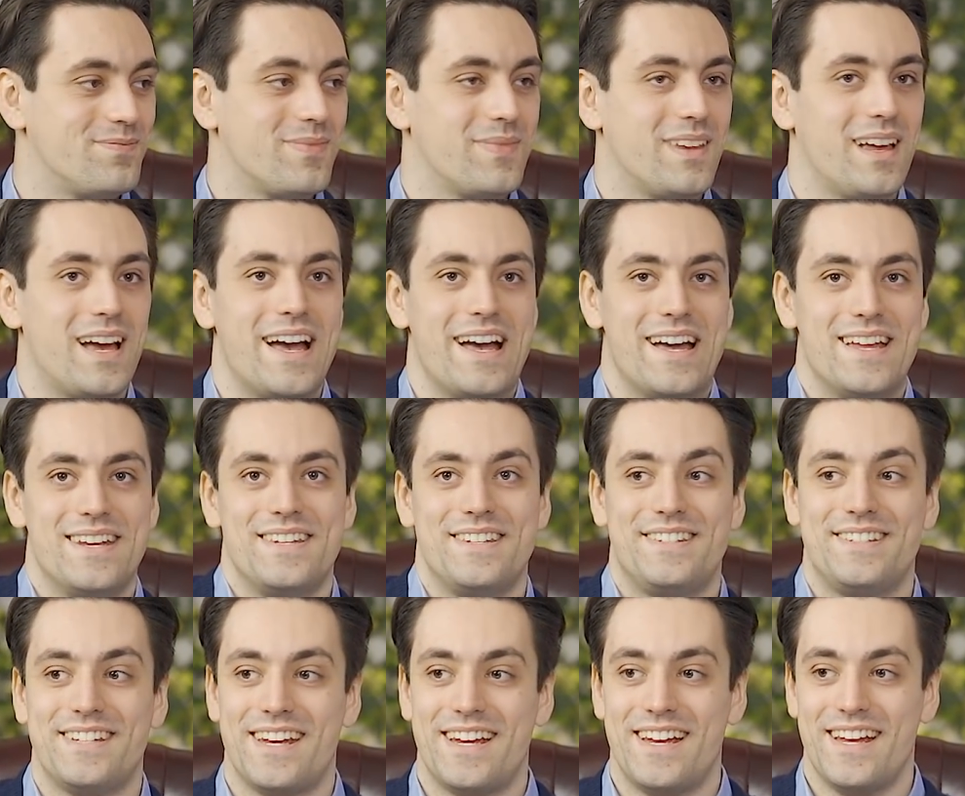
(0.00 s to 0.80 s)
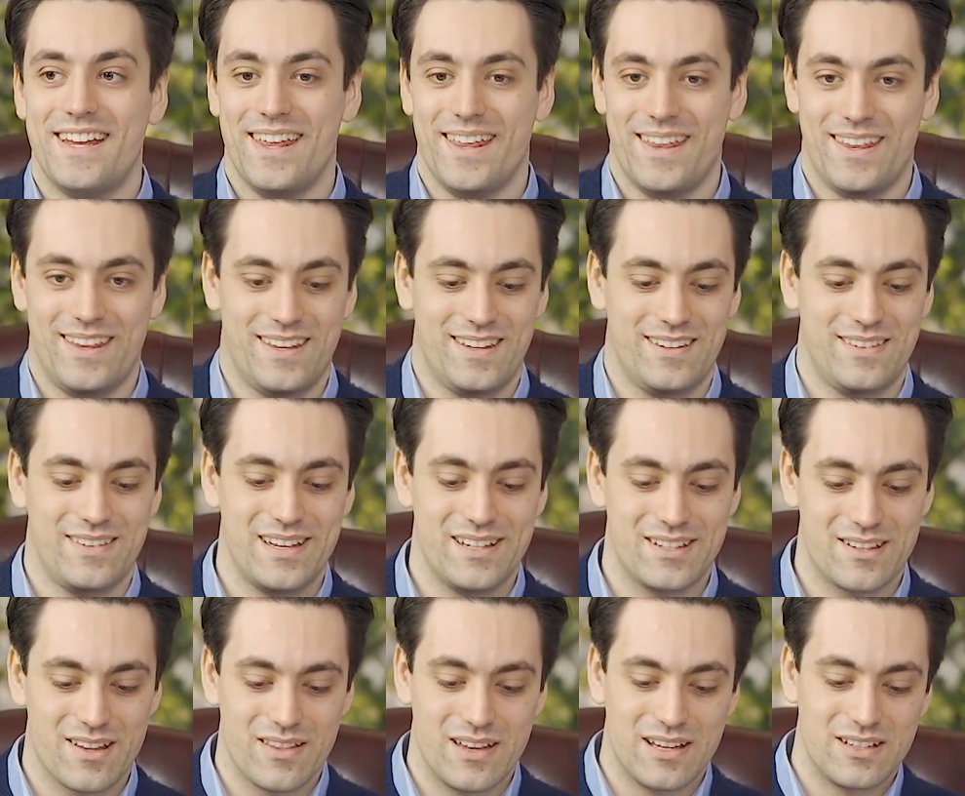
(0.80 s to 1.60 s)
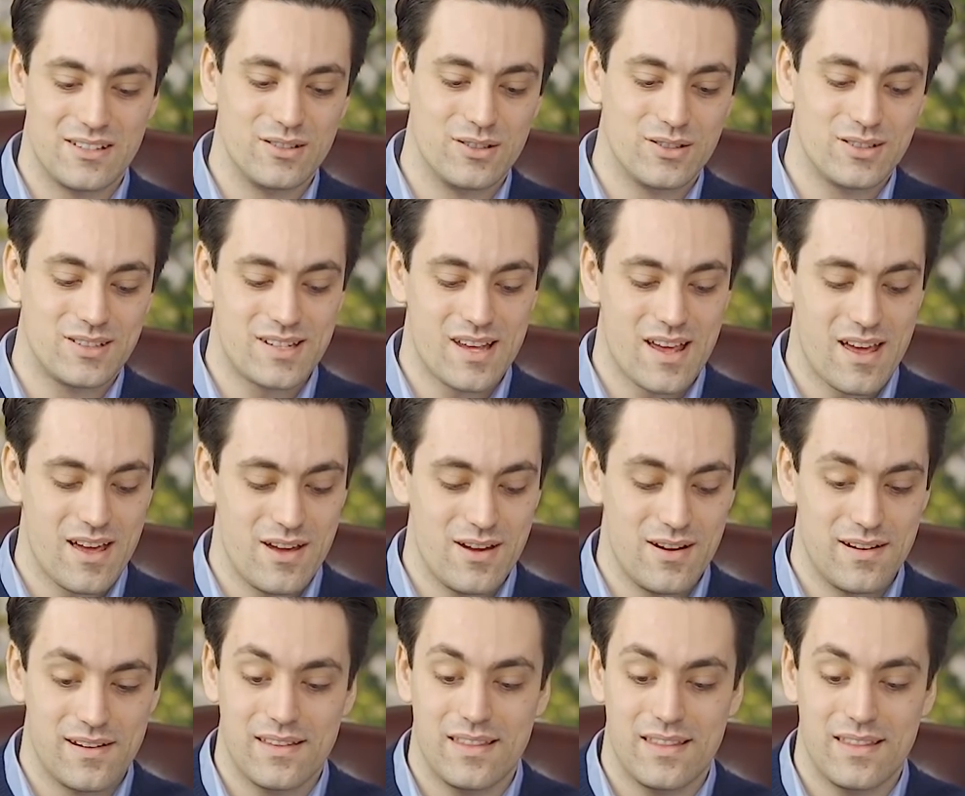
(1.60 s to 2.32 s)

And there's also